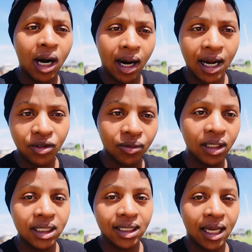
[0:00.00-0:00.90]
Can't
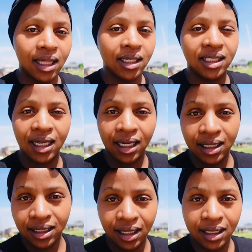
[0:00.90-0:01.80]
really say that
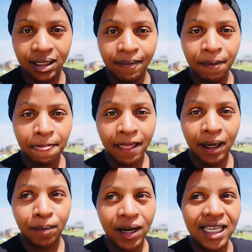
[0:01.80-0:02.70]
genetics
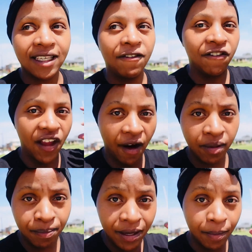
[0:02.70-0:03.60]
plays a very
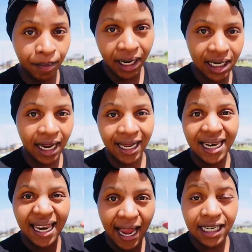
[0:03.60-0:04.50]
big part like
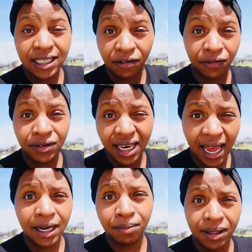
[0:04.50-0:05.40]

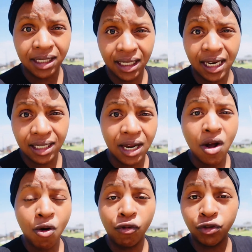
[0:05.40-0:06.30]
99%
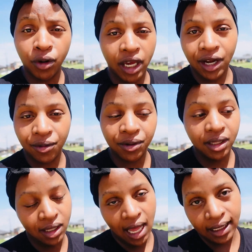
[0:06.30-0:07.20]
of your hair growth
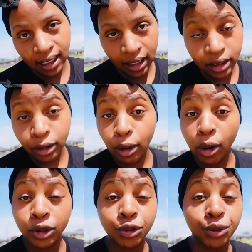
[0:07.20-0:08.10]
that is
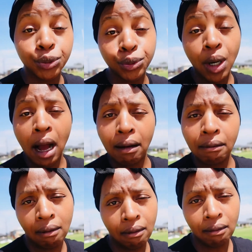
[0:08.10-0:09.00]
not true
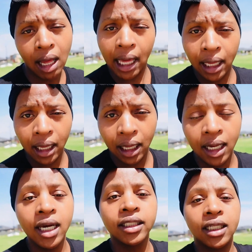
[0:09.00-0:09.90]
apple hey
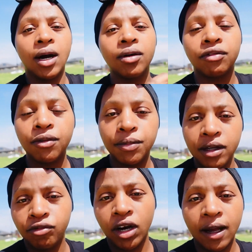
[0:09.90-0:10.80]
ciao if you
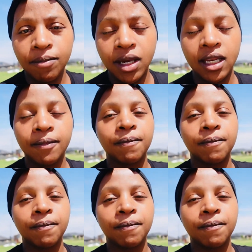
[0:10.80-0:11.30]
believe what i mean